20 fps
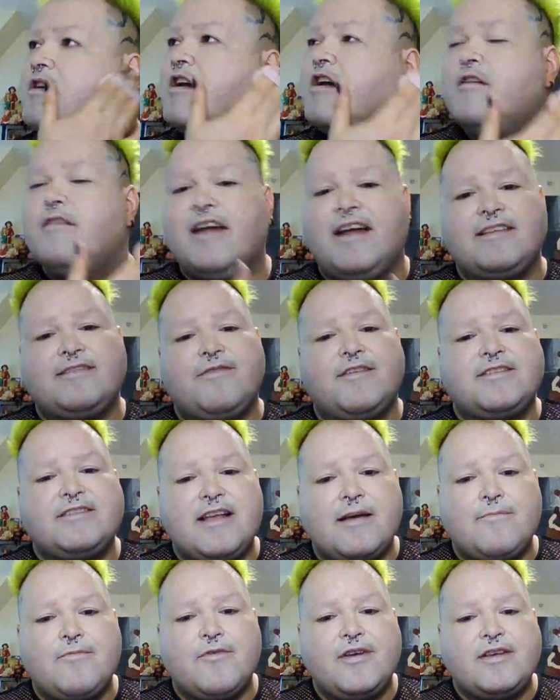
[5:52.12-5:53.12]
Because for
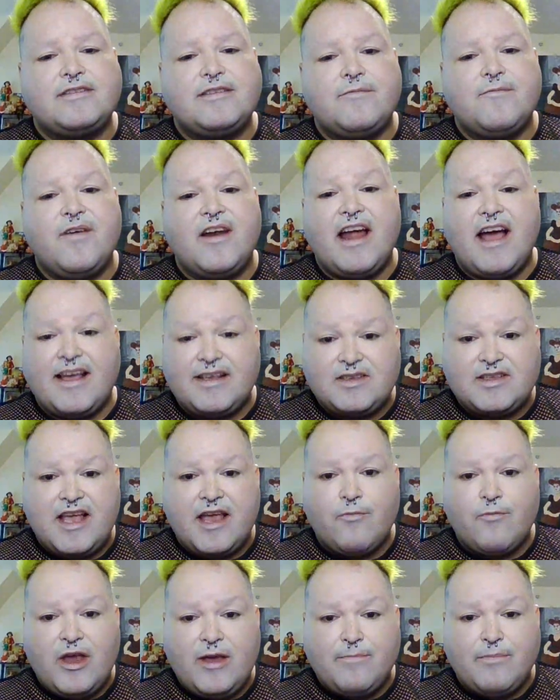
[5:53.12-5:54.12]
some reason when I say
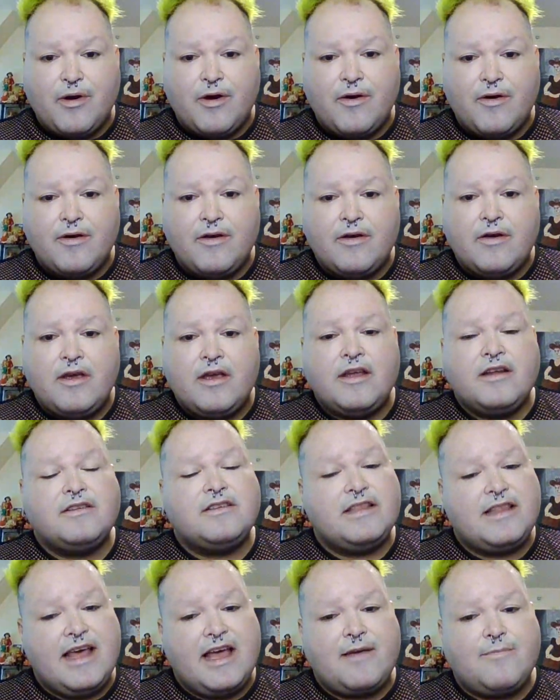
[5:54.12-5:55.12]
Reaper,
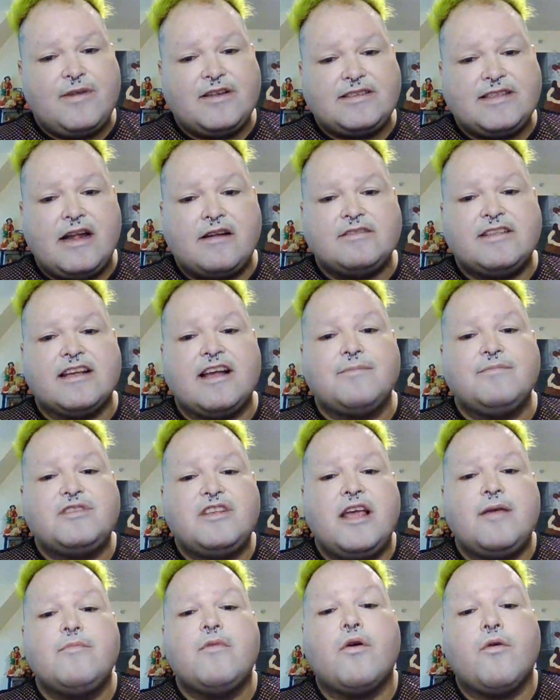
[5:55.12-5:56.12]
to them it sounds like I'm
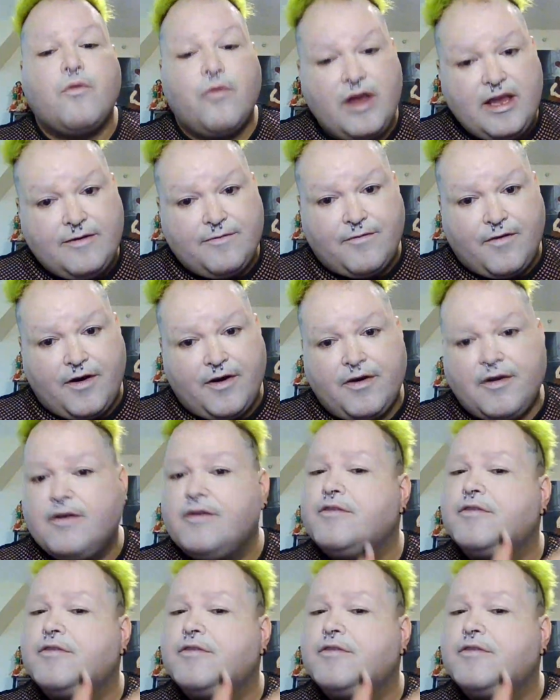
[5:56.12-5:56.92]
saying Reefer.